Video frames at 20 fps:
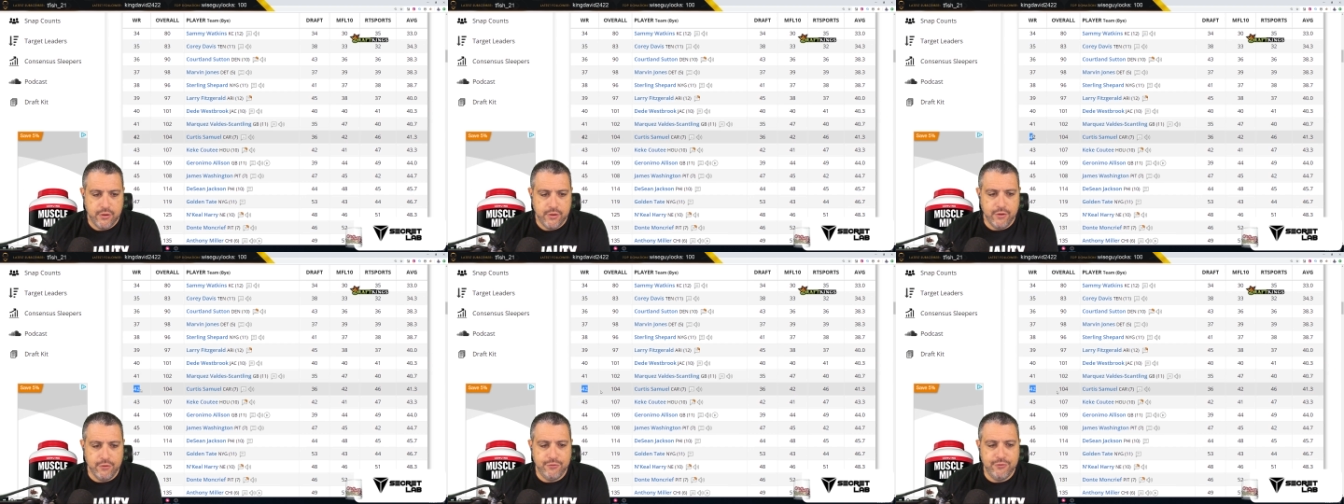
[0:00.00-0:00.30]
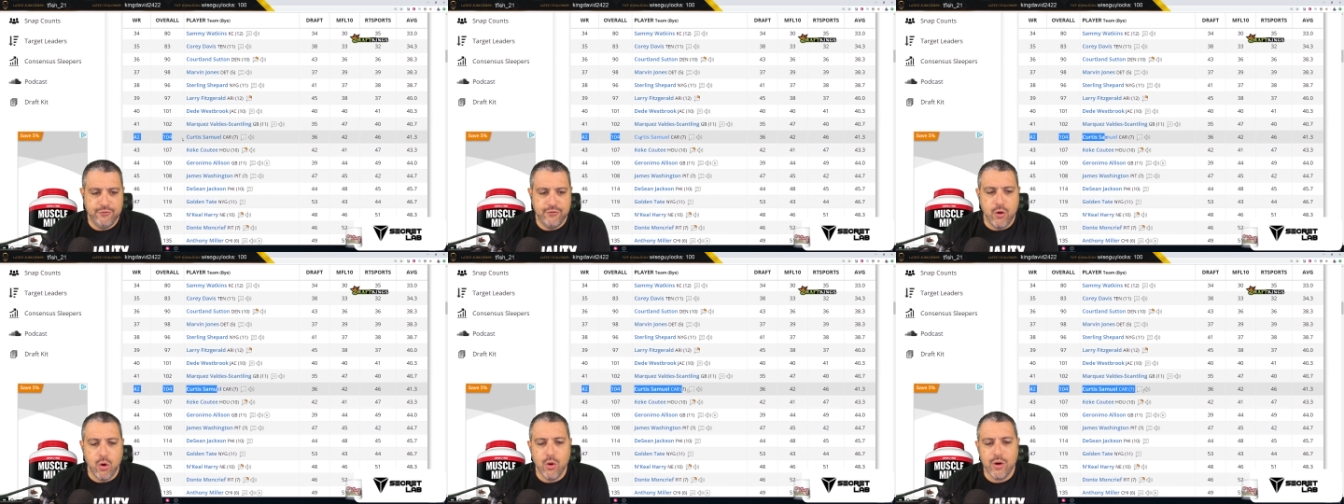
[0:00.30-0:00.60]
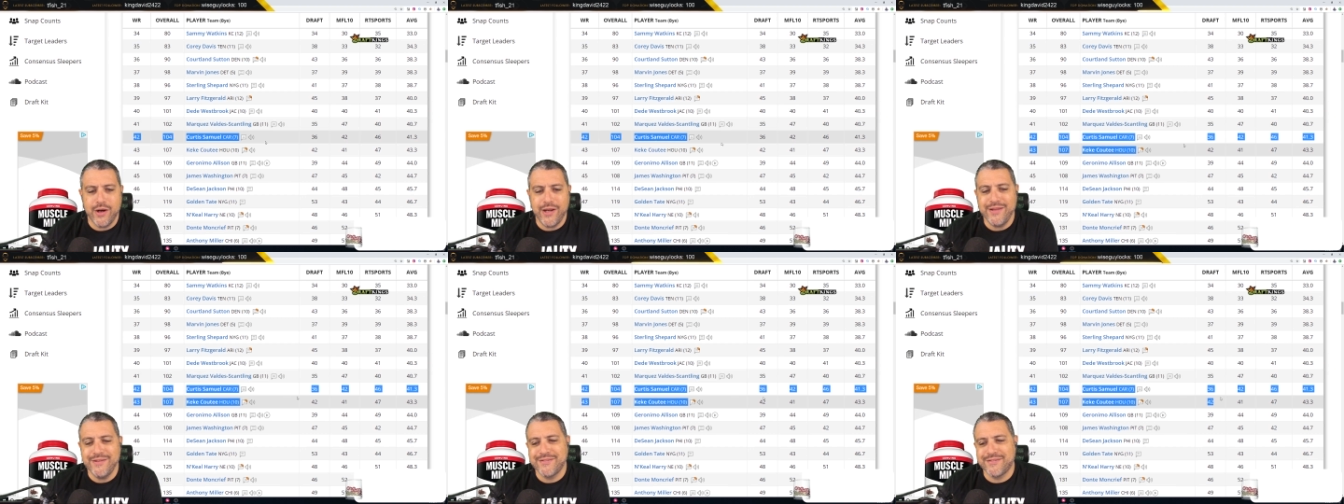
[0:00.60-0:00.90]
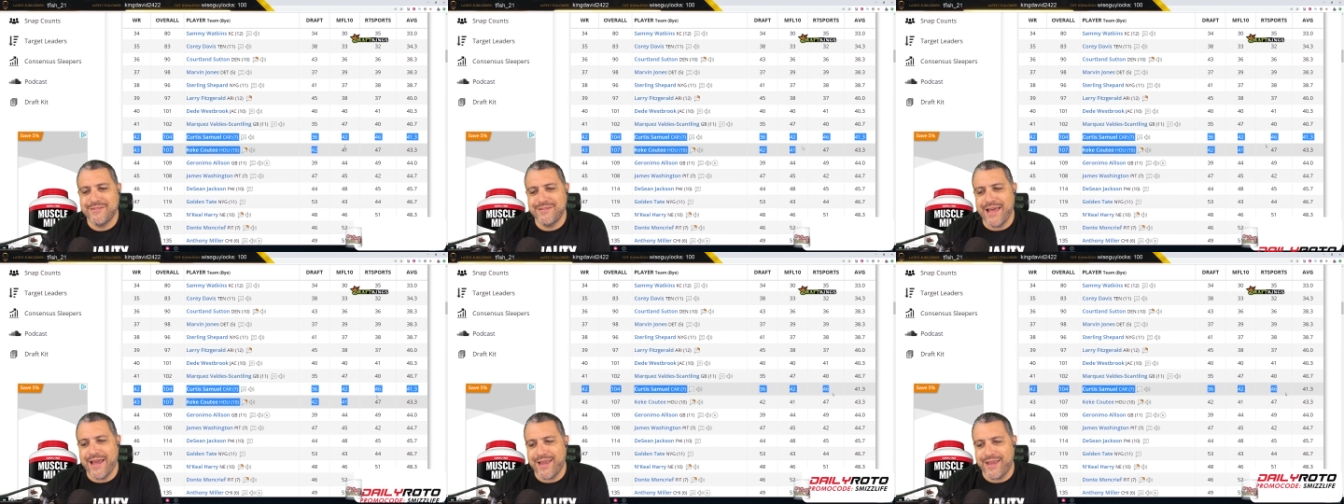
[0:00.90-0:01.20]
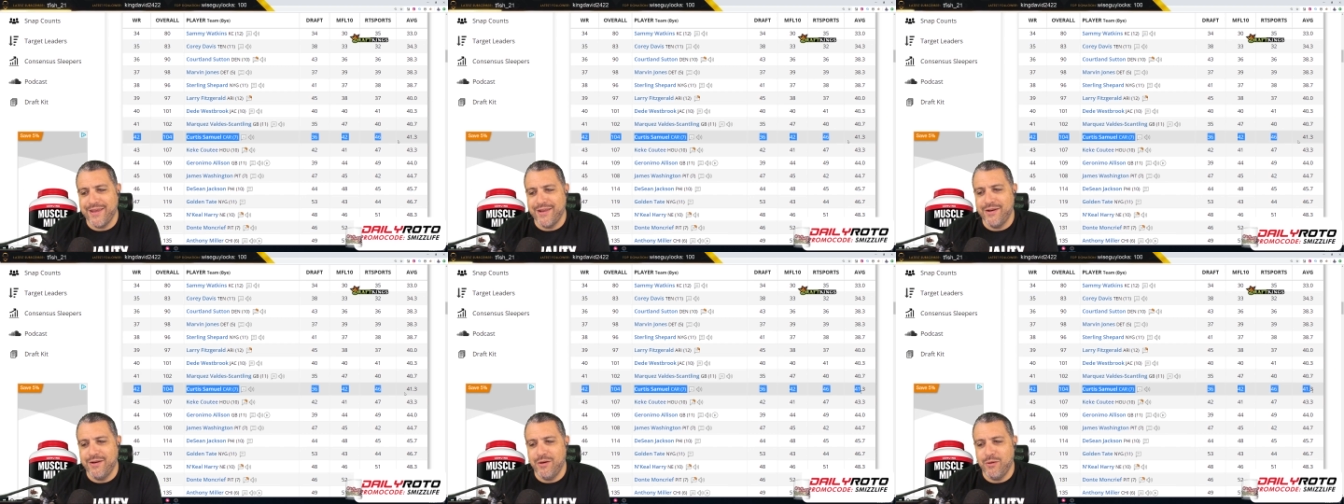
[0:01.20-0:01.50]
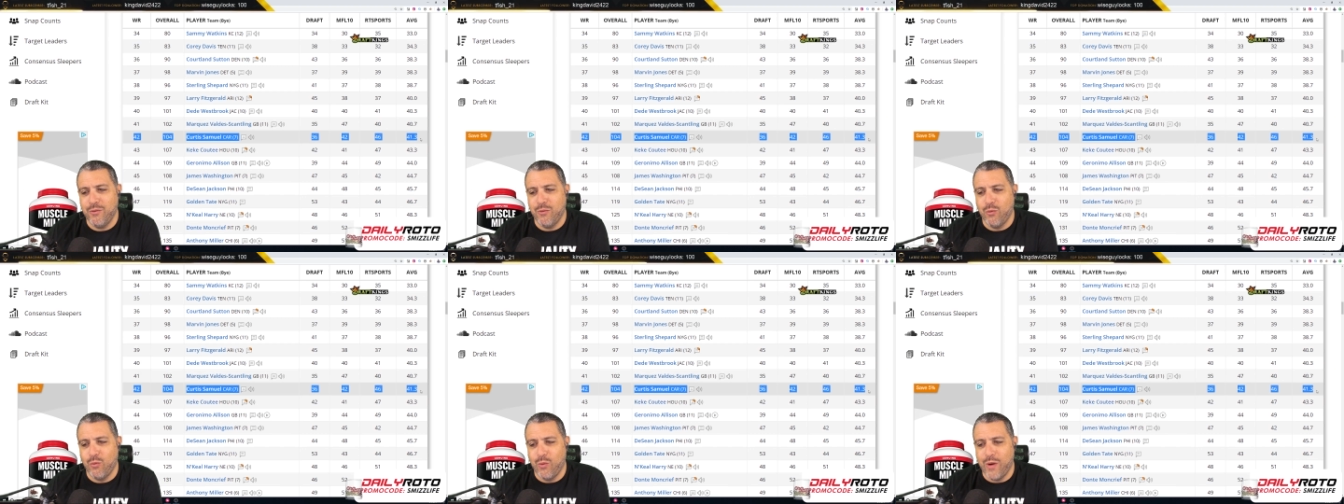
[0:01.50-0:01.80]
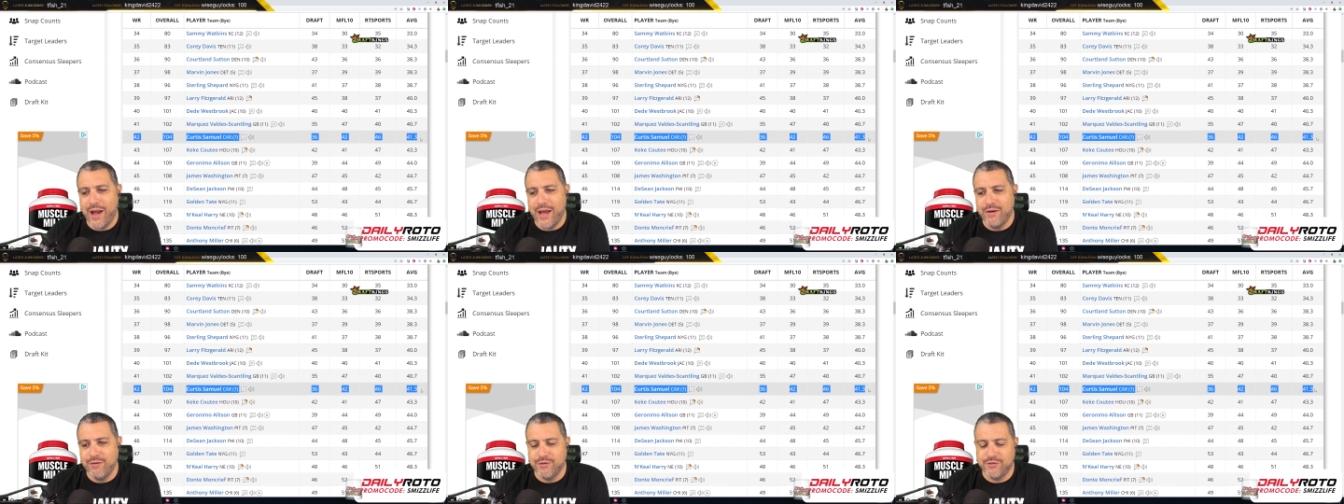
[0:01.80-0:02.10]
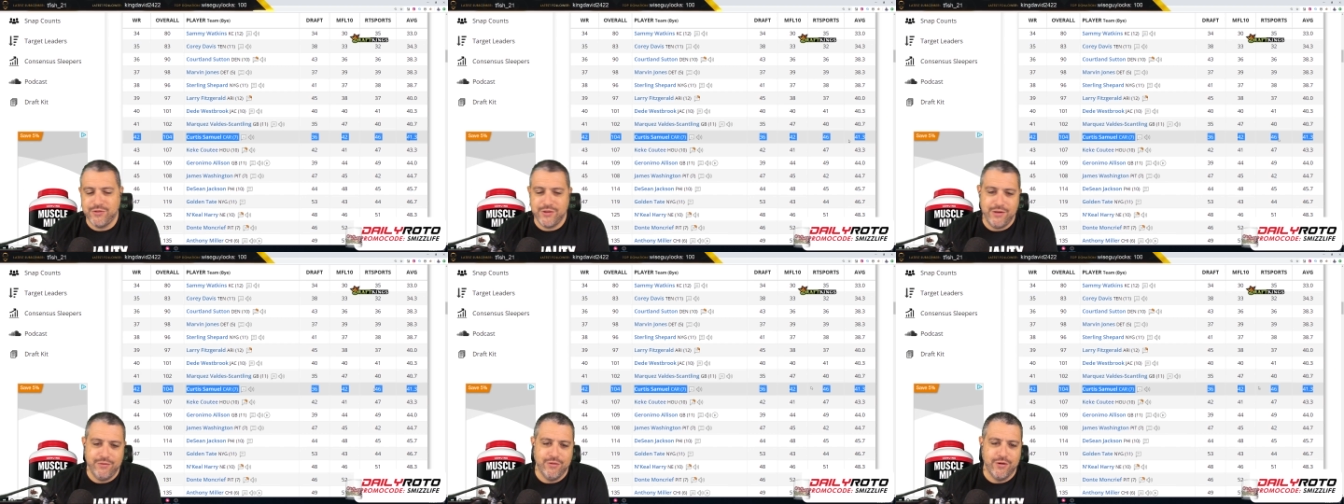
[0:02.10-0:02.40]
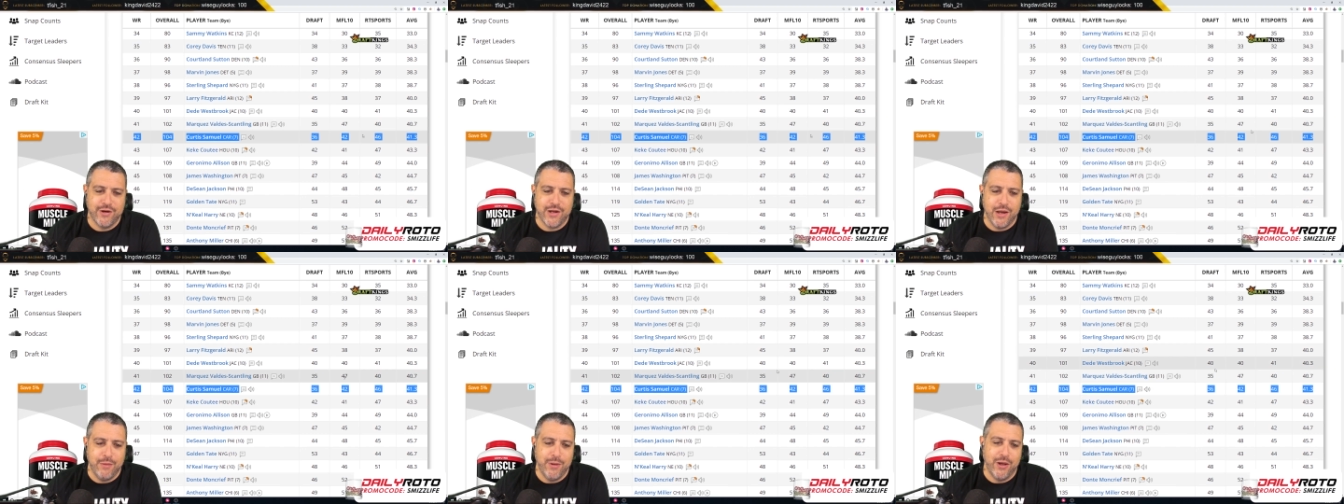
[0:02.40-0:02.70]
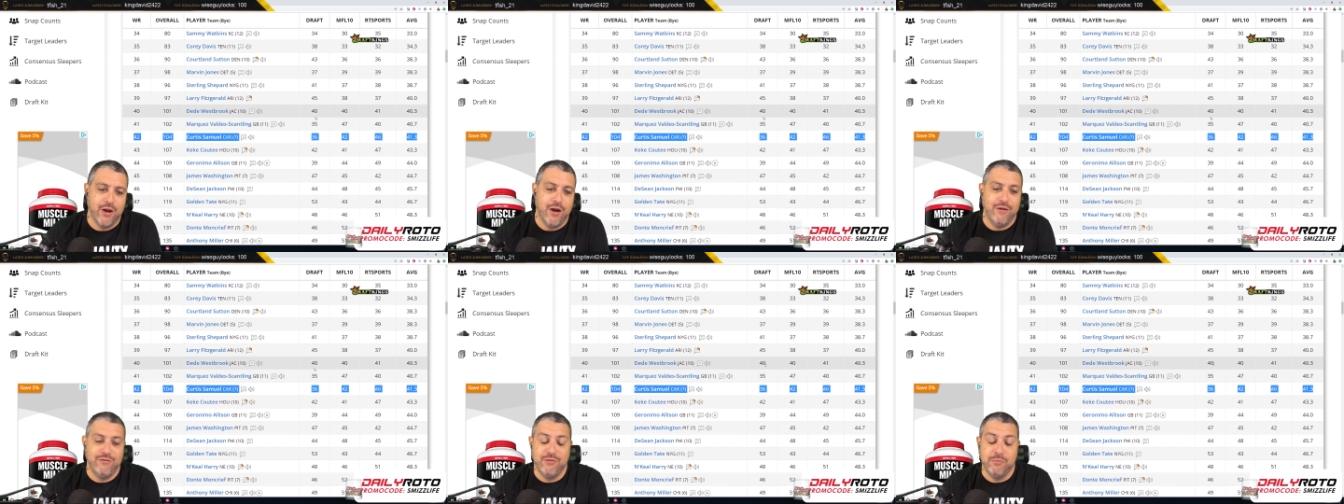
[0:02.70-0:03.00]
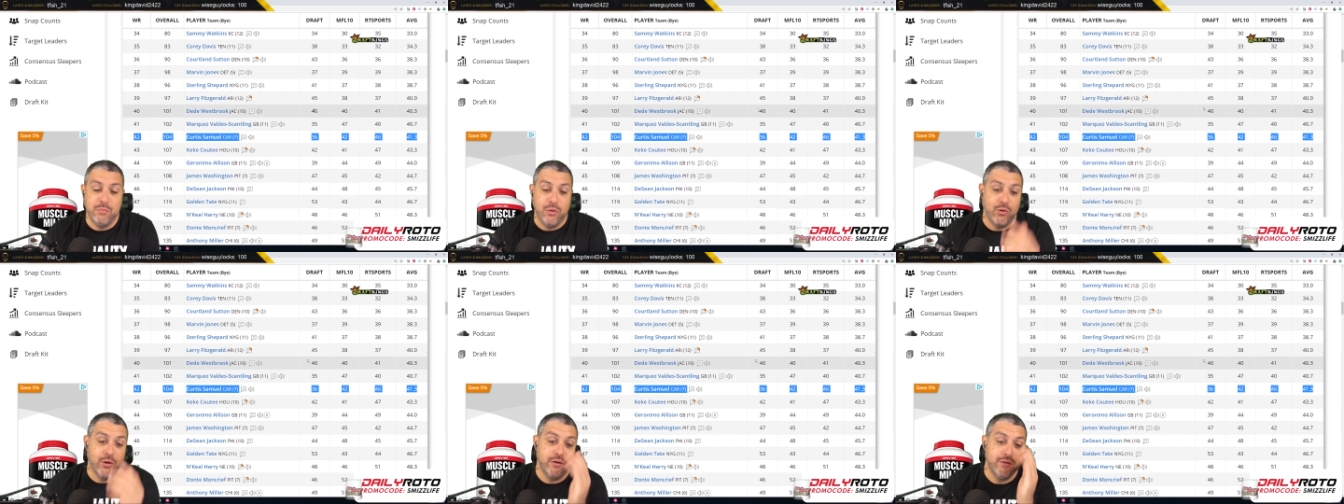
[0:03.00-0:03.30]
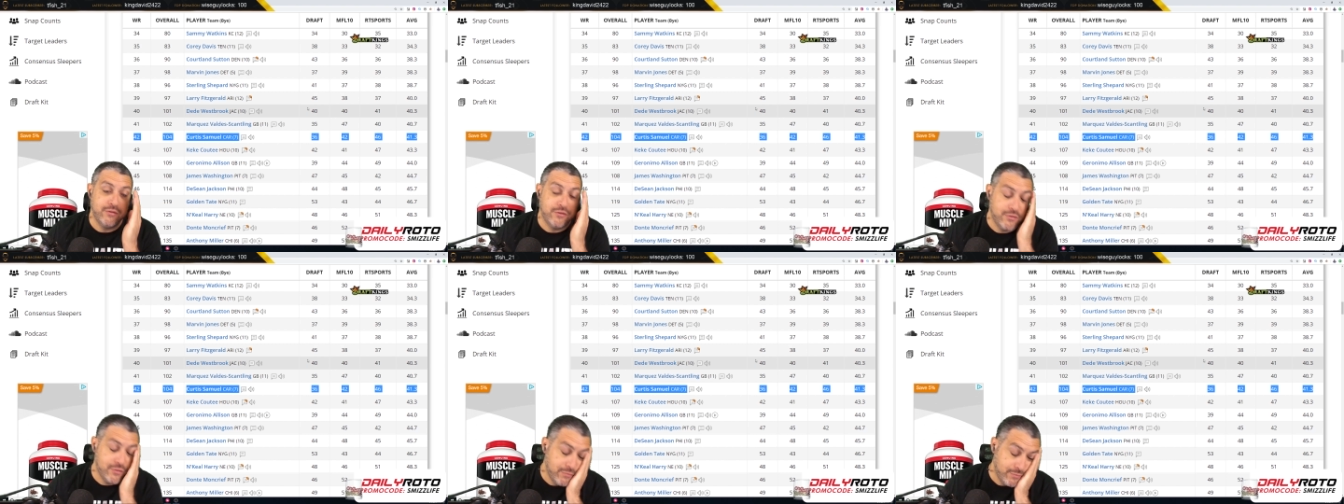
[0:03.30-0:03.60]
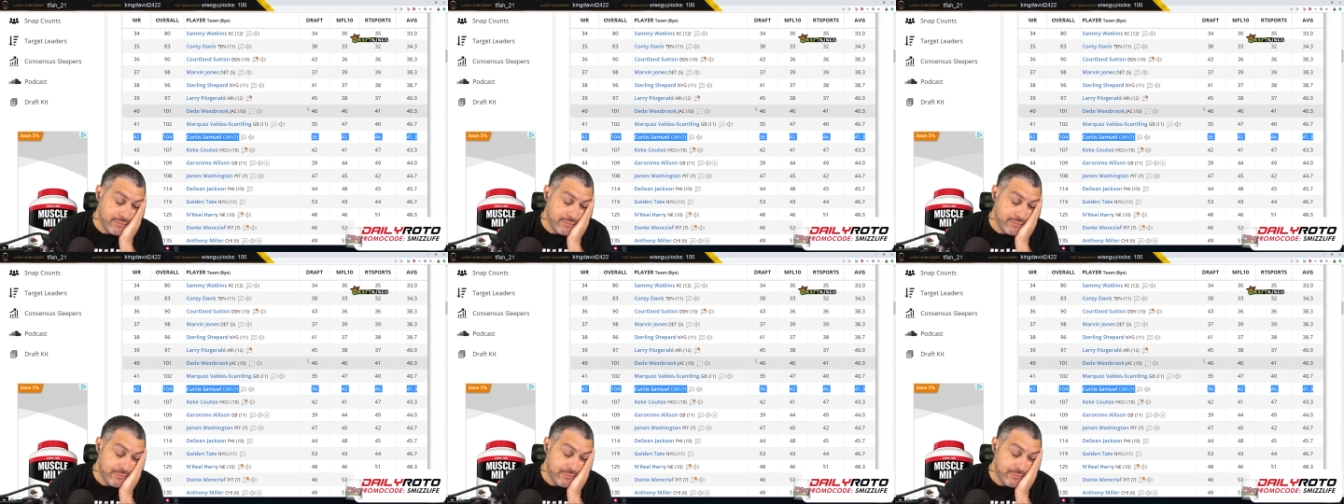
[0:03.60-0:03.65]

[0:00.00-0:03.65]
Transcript: The 42nd wide receiver coming off of boards.